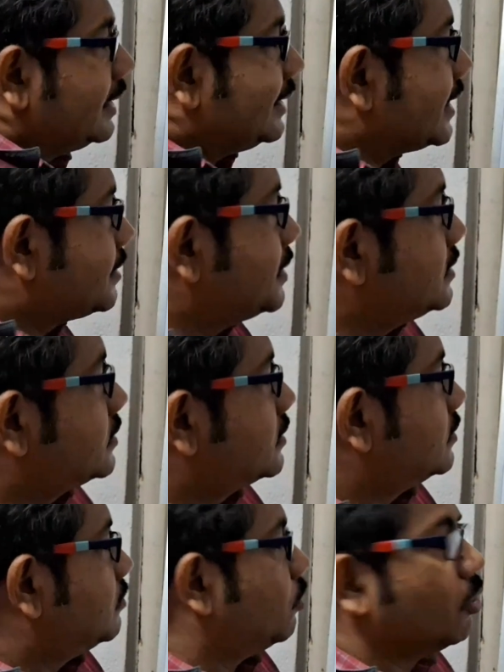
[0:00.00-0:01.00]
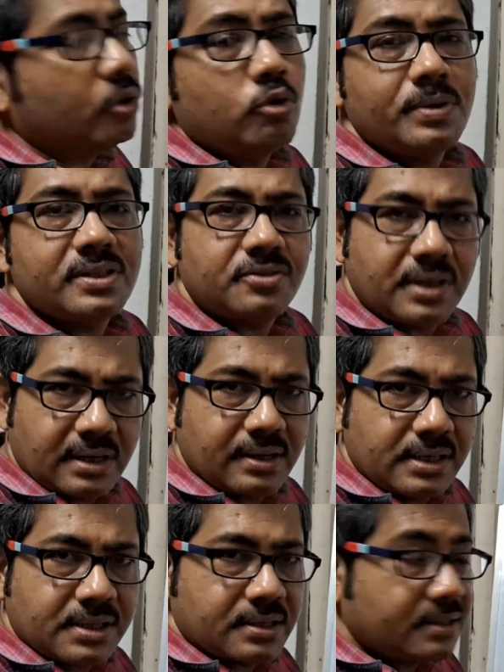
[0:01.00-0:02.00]
That means volume is
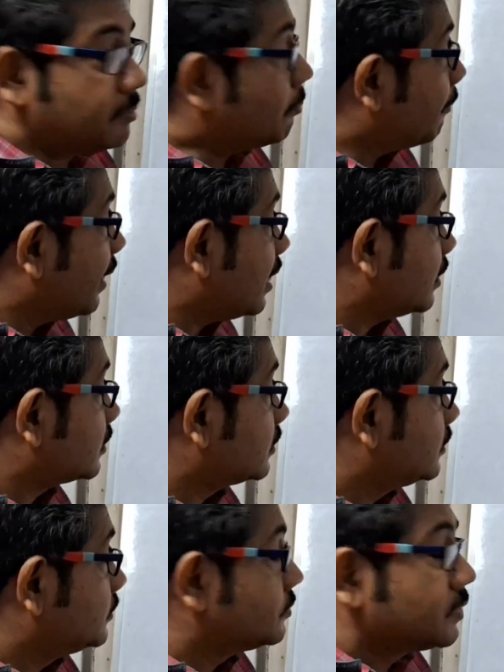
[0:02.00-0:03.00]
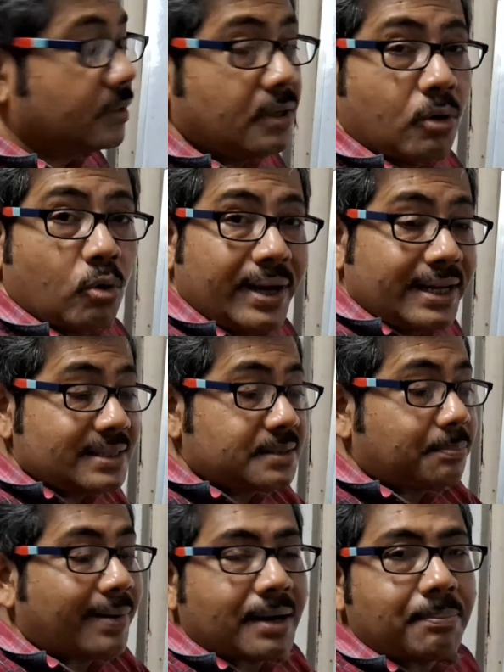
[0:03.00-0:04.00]
decreased. But when
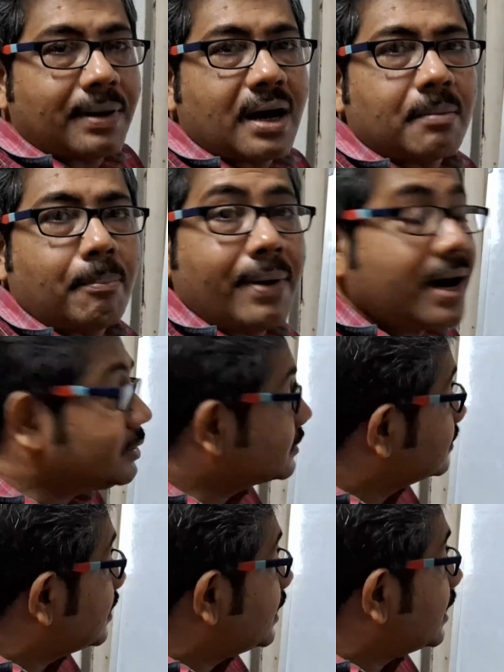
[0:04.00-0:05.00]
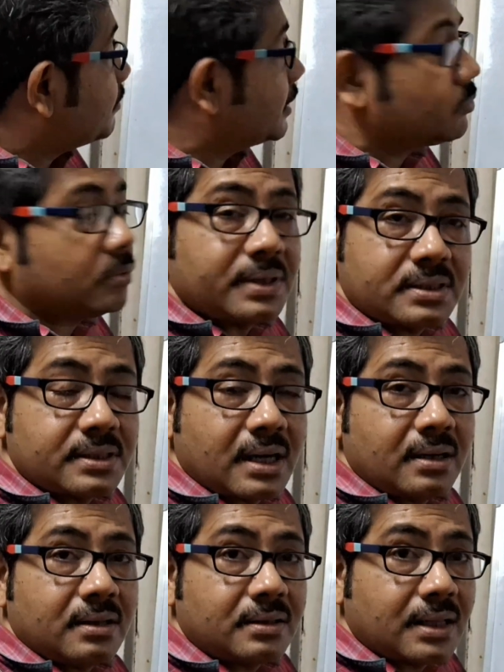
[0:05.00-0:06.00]
spark plug burns the air petrol
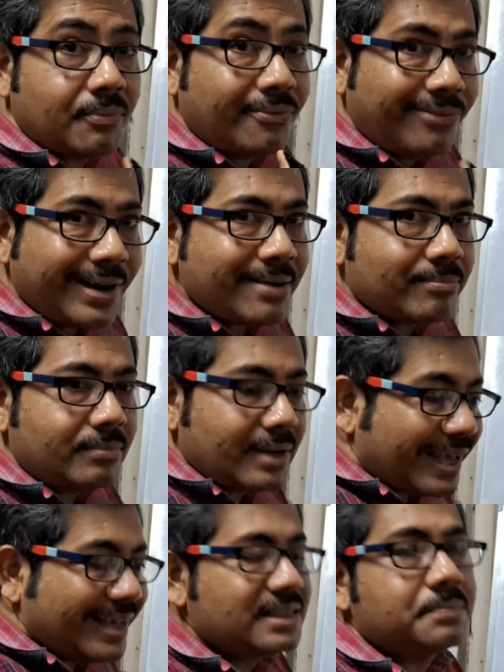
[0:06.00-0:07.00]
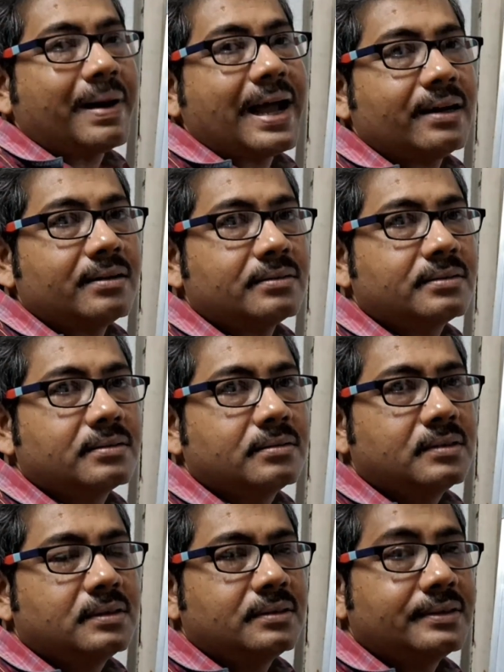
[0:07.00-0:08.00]
mixture, the flame expands.
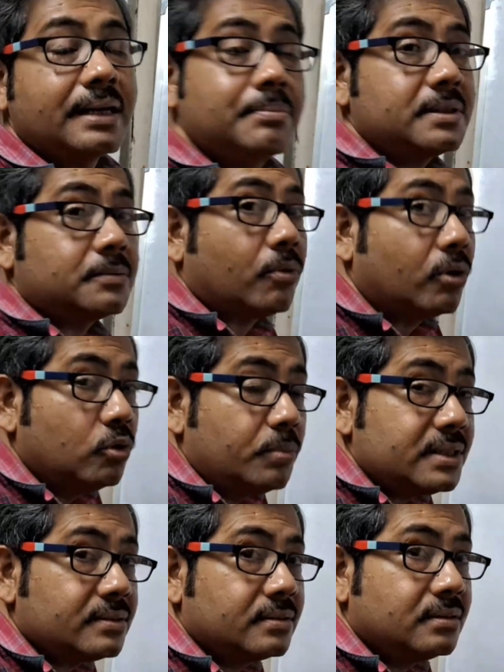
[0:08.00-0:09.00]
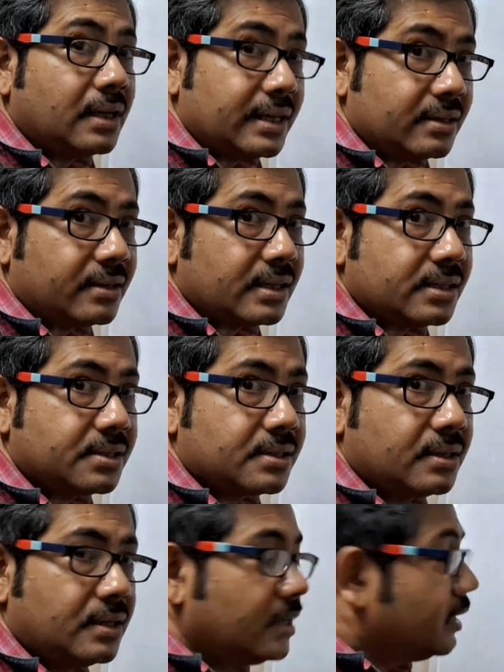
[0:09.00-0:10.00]
That means volume is increased.
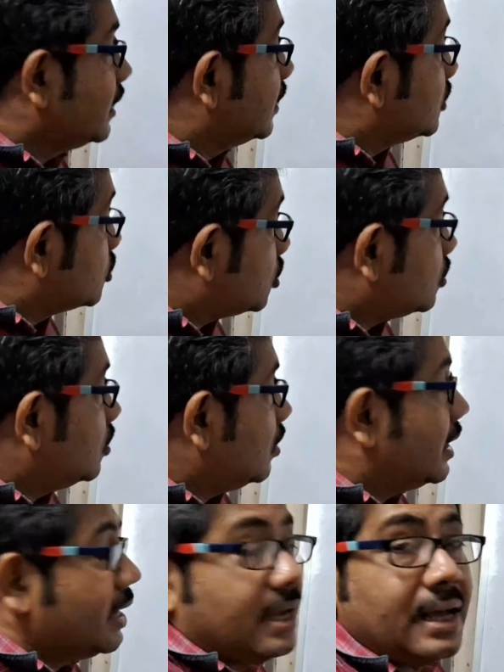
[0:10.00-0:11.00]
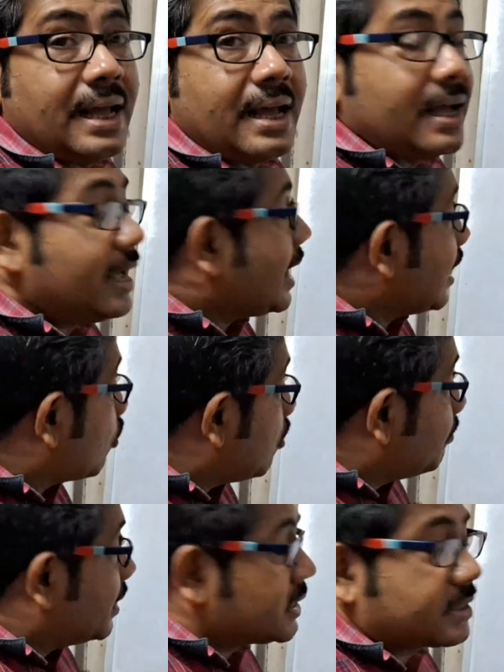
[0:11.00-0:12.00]
So
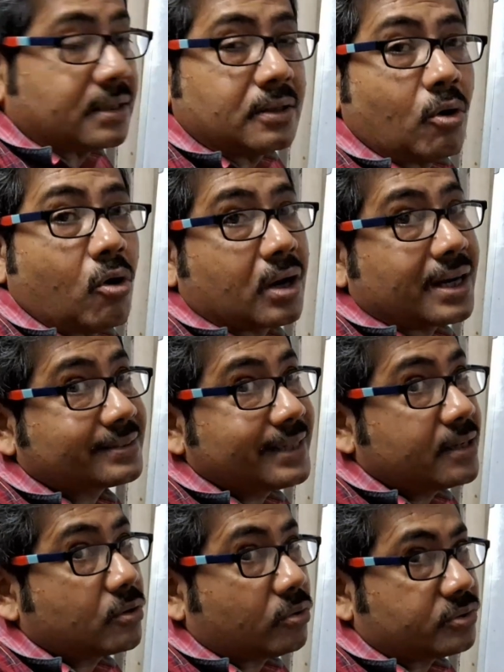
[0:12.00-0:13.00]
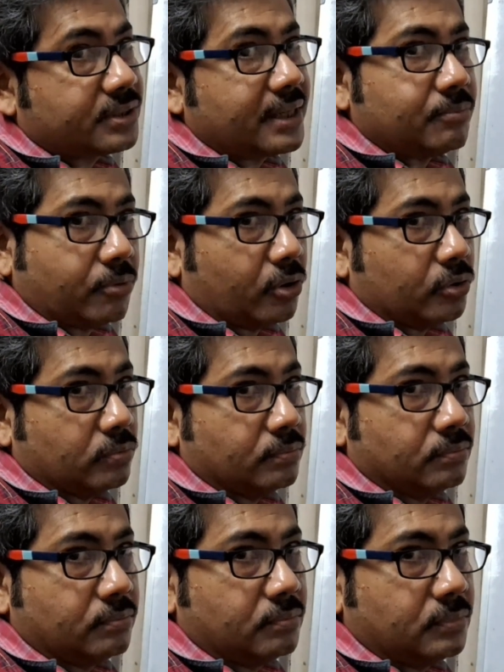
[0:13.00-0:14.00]
combustion occurs at constant volume.
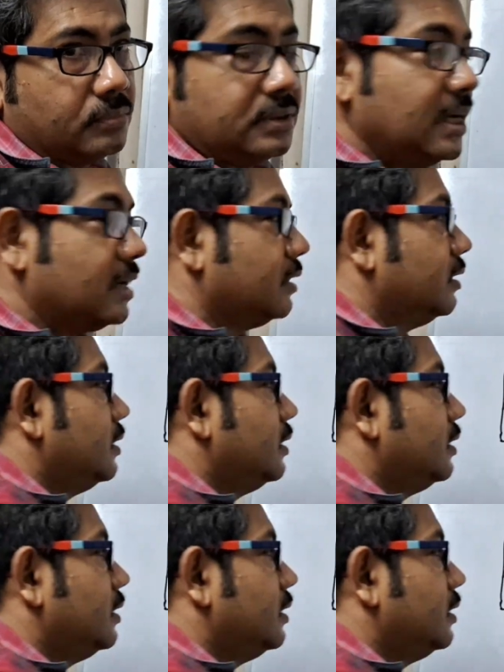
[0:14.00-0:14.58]
Yeah.